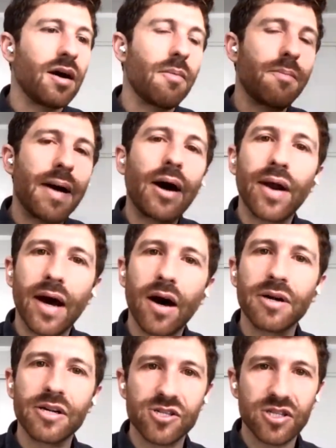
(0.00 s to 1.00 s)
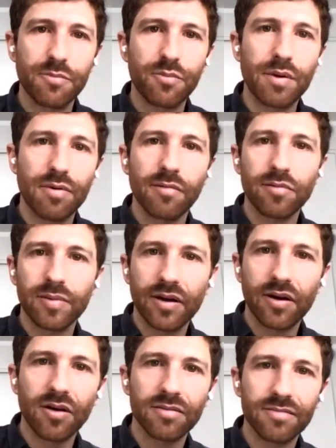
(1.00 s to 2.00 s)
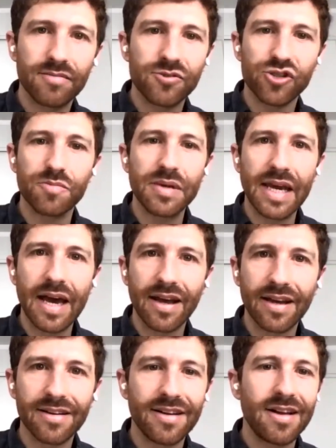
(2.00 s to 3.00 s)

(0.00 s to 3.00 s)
about how much sleep we probably all should be getting.